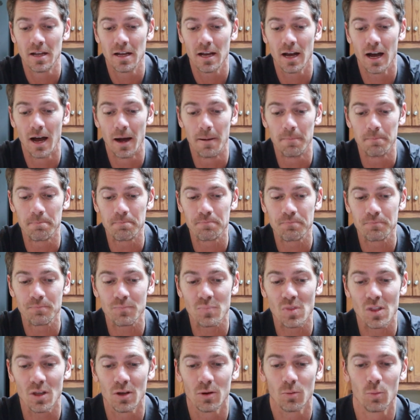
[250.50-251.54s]

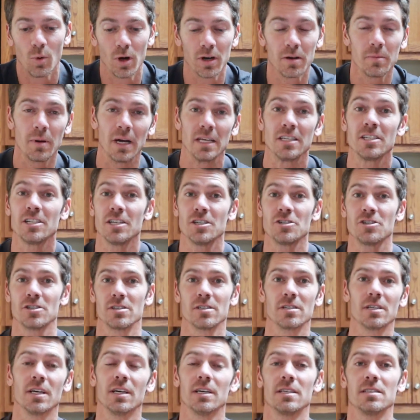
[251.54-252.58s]
One of my
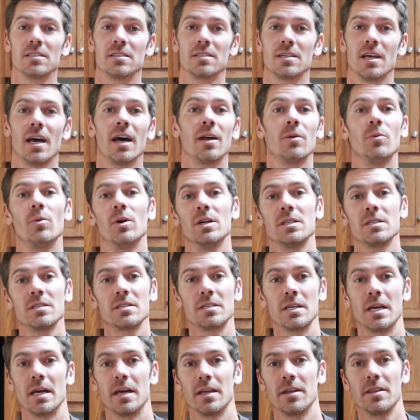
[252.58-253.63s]
teachers had once
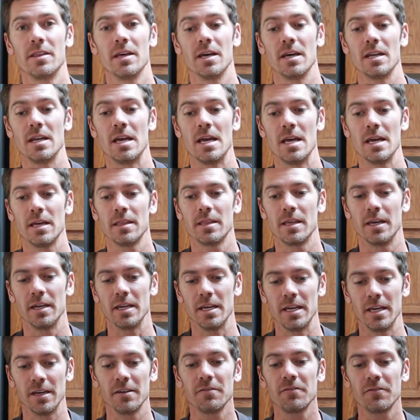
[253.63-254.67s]
said that
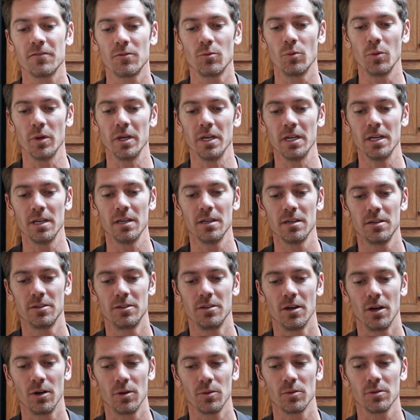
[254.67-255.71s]
if we
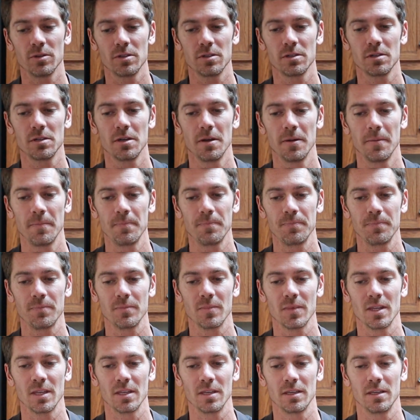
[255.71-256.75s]
don't
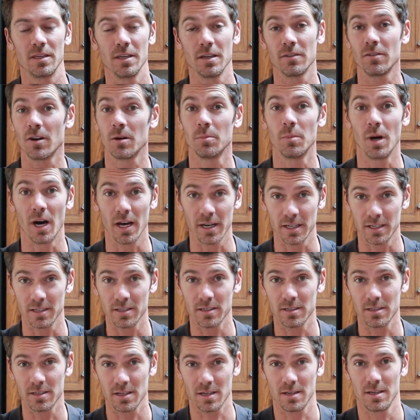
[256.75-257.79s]
give our
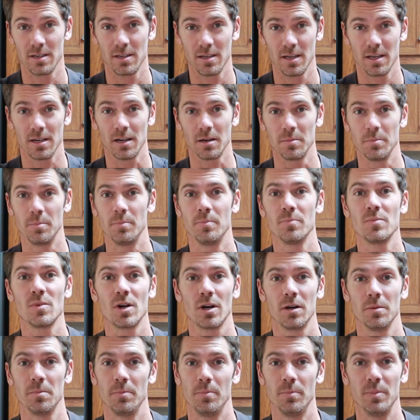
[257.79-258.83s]
bodies and
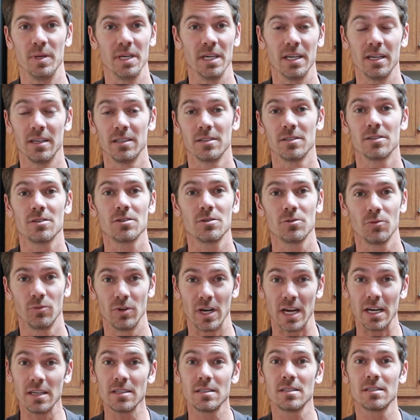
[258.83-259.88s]
our beings
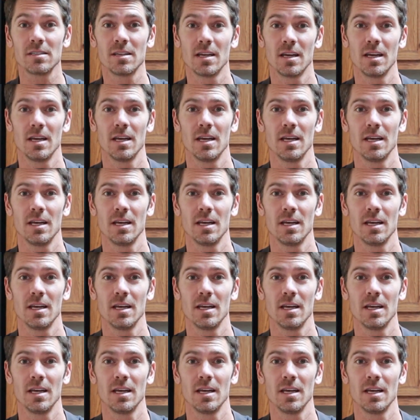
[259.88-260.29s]
rest,